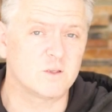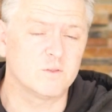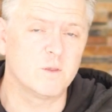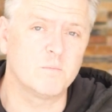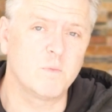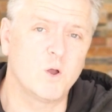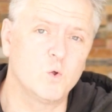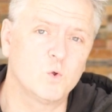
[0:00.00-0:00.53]
on the
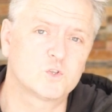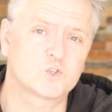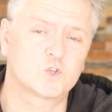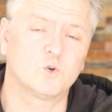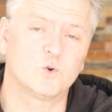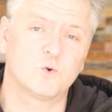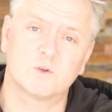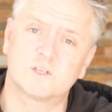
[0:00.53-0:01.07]
Moog
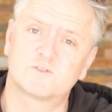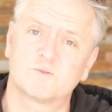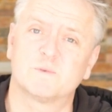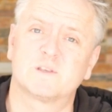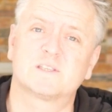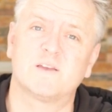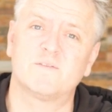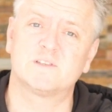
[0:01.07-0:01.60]
Taurus from
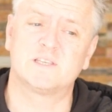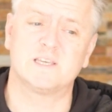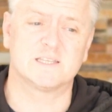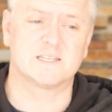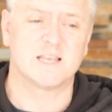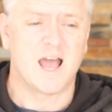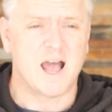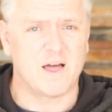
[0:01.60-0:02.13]
the
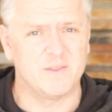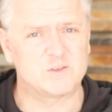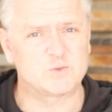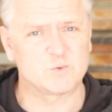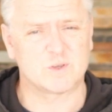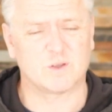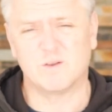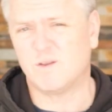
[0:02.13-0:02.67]
70s, and this
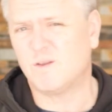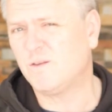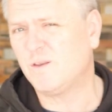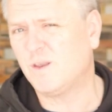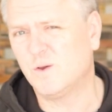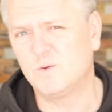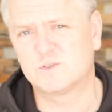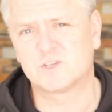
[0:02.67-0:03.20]
was on
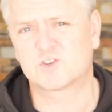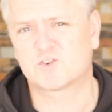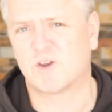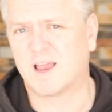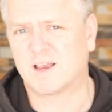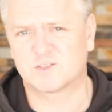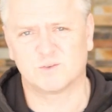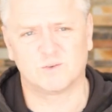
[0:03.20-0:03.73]
loads of
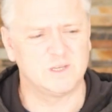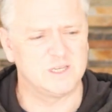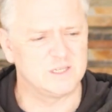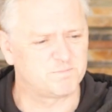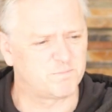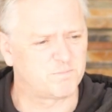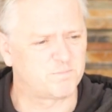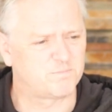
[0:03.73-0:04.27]
tracks, all these
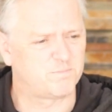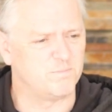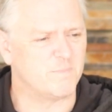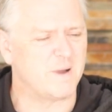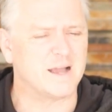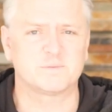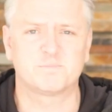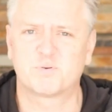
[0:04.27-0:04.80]

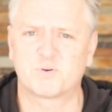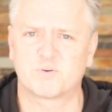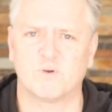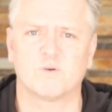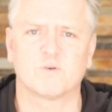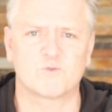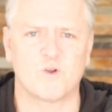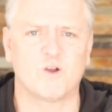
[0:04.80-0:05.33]
mad
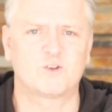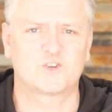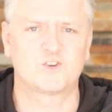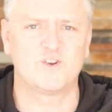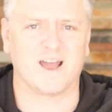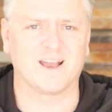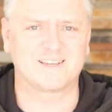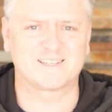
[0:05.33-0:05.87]
prog rock
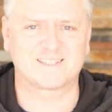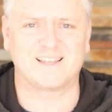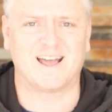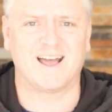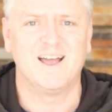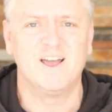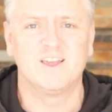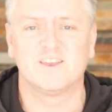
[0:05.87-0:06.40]
tracks
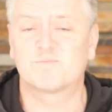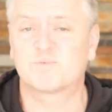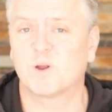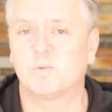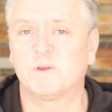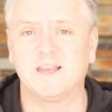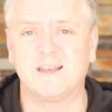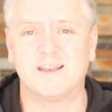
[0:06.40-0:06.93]
that you
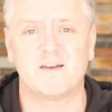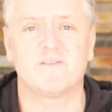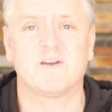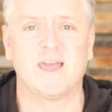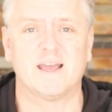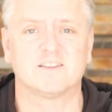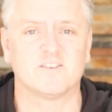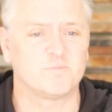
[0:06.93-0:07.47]
probably never
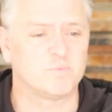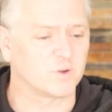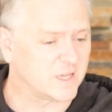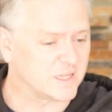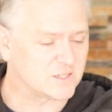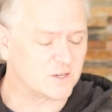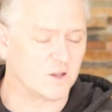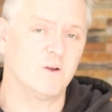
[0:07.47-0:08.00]
heard of, but
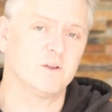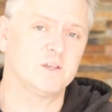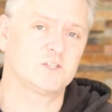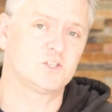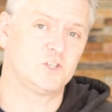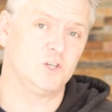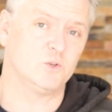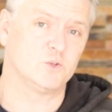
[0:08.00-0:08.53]

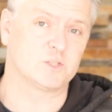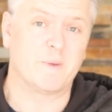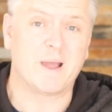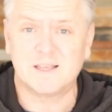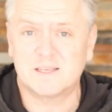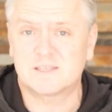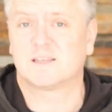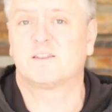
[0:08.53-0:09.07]
guitarists use them
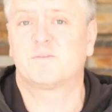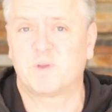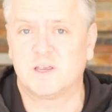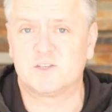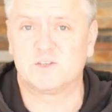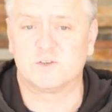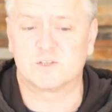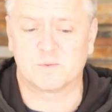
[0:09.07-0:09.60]
and synth
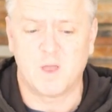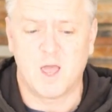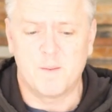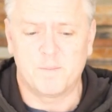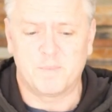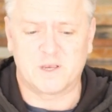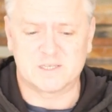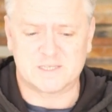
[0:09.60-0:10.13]
players use them
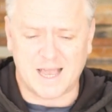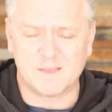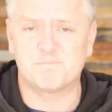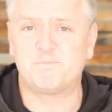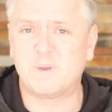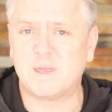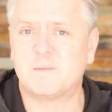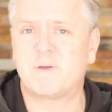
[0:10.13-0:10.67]
because they had
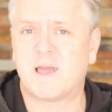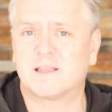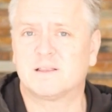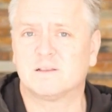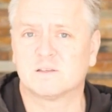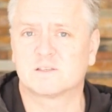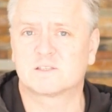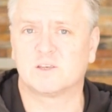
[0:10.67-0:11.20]
big
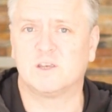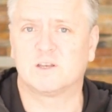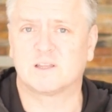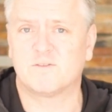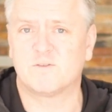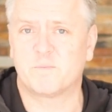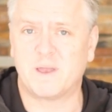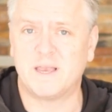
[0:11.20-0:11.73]
pedals, so you could
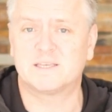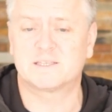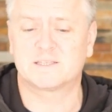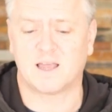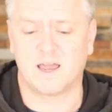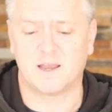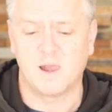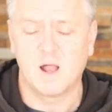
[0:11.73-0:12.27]
have a bass
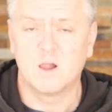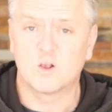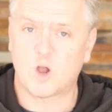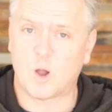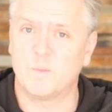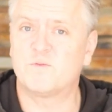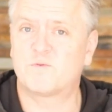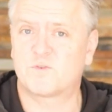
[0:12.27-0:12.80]
line
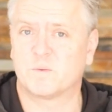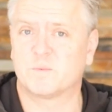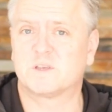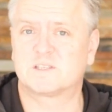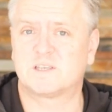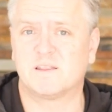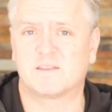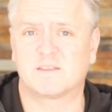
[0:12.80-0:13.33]
coming from a
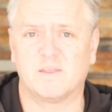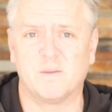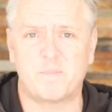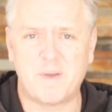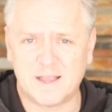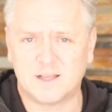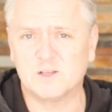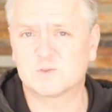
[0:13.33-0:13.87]
synth, and the
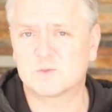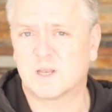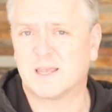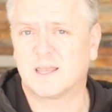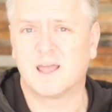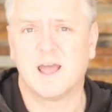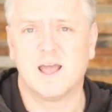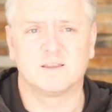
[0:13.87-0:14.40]
pedals were
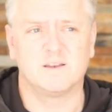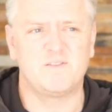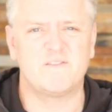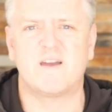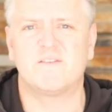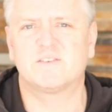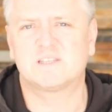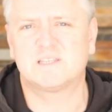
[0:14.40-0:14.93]
like, I don't know if you've
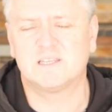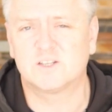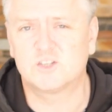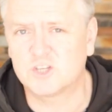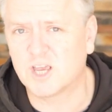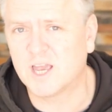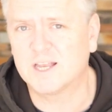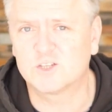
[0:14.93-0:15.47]
ever seen a
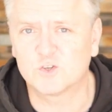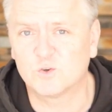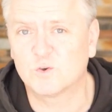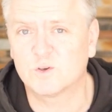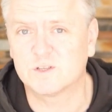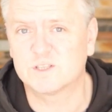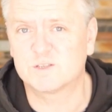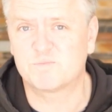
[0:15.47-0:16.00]
church
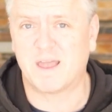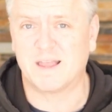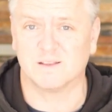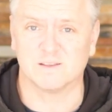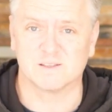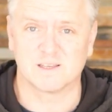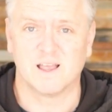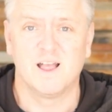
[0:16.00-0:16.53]
organ's
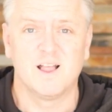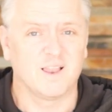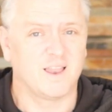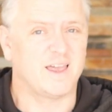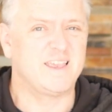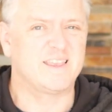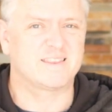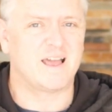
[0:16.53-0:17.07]
pedals,
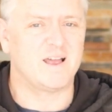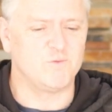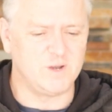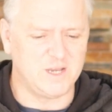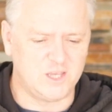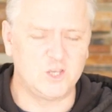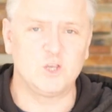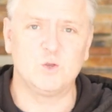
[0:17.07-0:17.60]
like that,
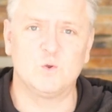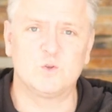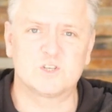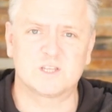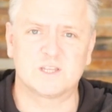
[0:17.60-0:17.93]
really huge